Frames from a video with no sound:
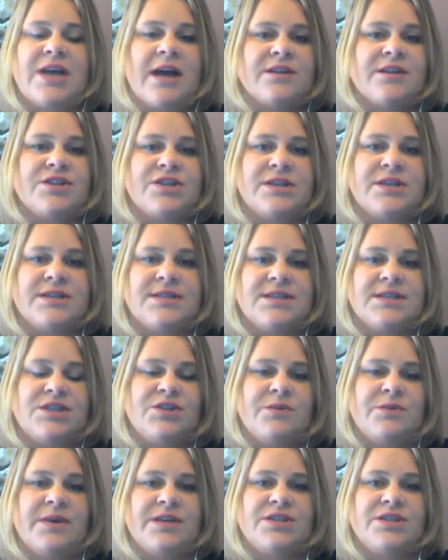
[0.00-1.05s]
challenging
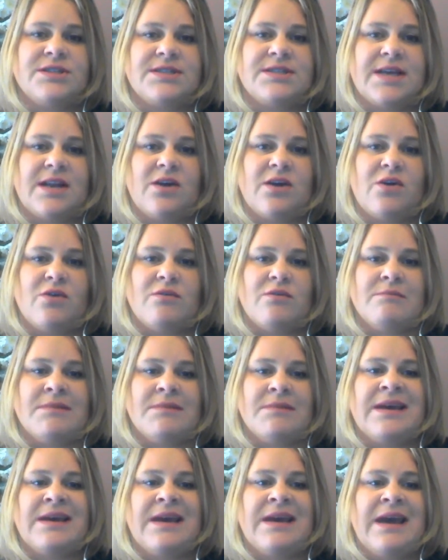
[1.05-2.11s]
situations at home,
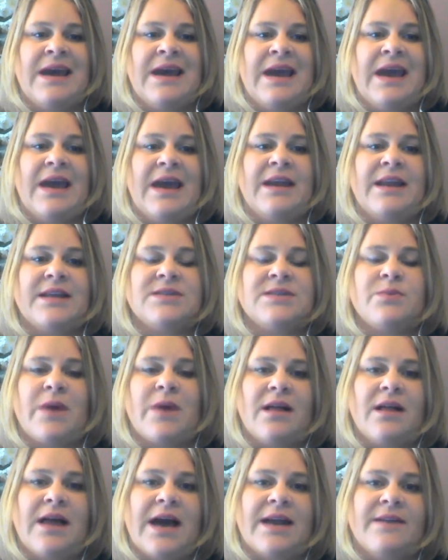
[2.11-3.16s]
and as
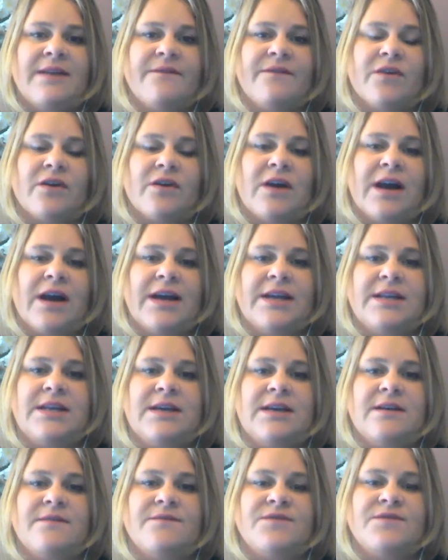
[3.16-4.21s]
well had a
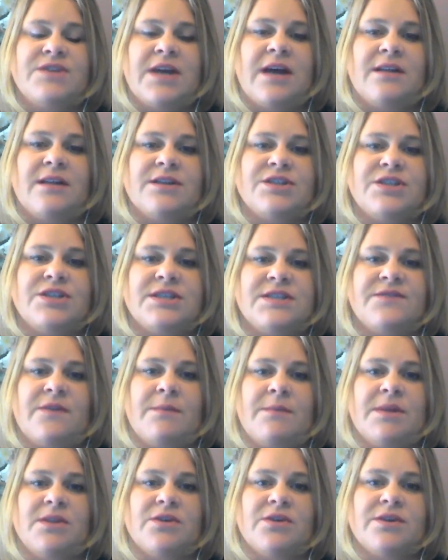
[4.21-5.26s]
variety of challenges
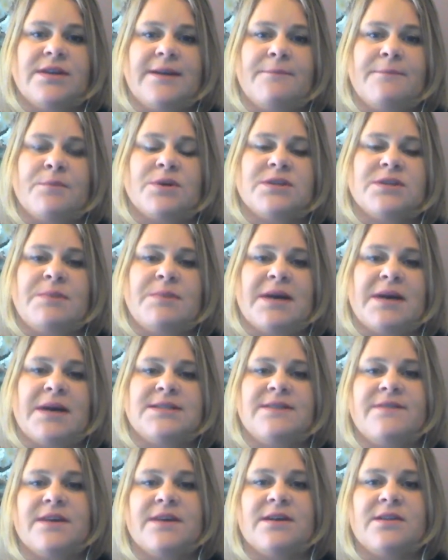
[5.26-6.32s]
from a learning
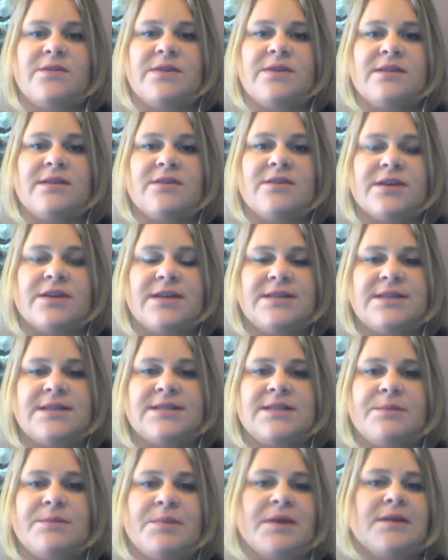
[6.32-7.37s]
perspective, including learning
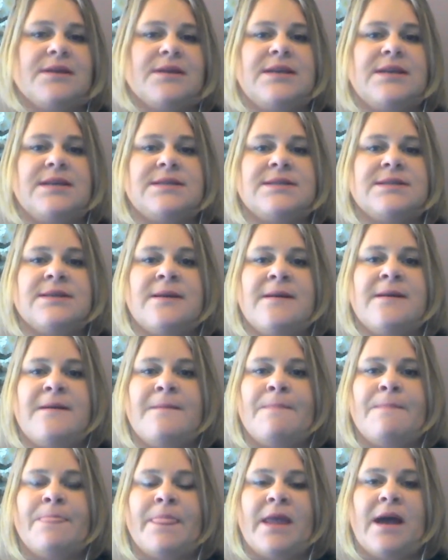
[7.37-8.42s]
disabilities,
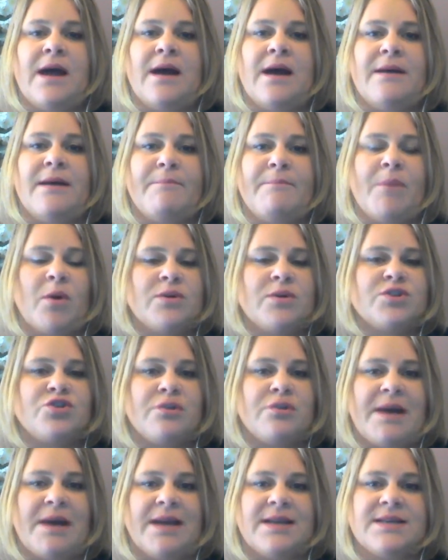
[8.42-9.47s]

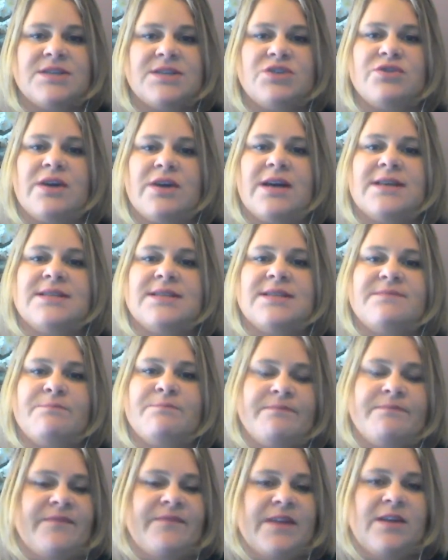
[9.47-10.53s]
post-traumatic stress,
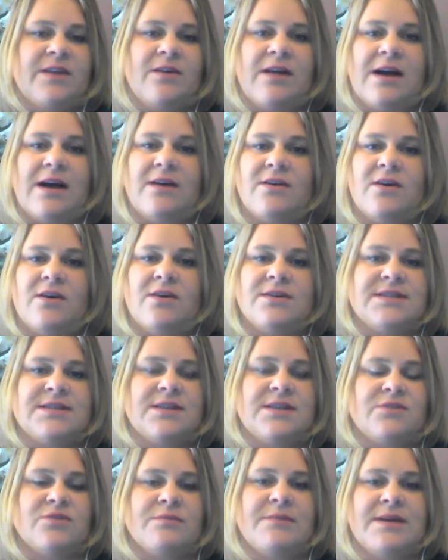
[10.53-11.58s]
fetal alcohol
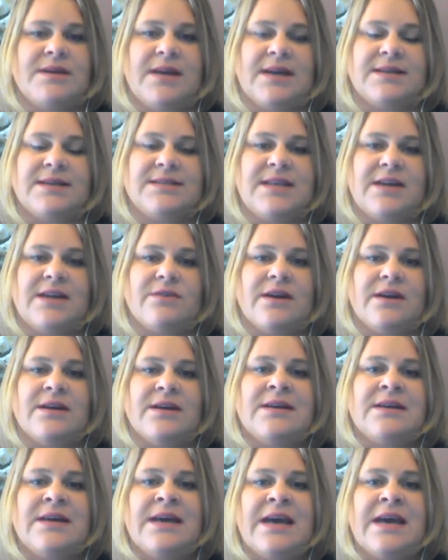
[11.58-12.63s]
syndrome, etc.
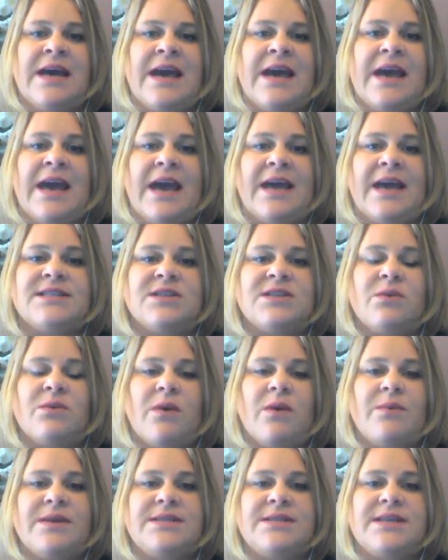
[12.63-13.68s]
And so
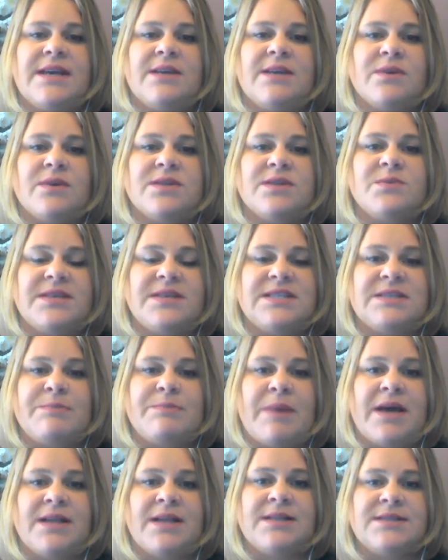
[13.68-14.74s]
what we did was we
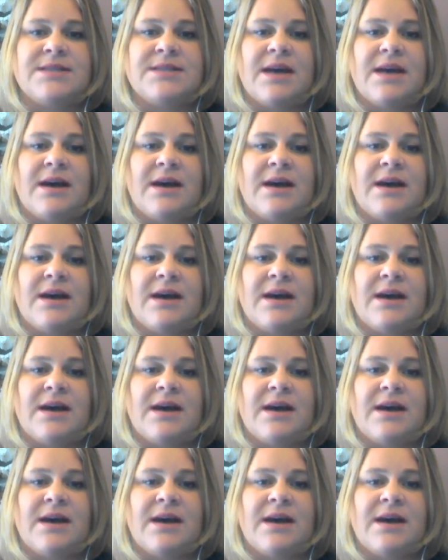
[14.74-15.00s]
spent,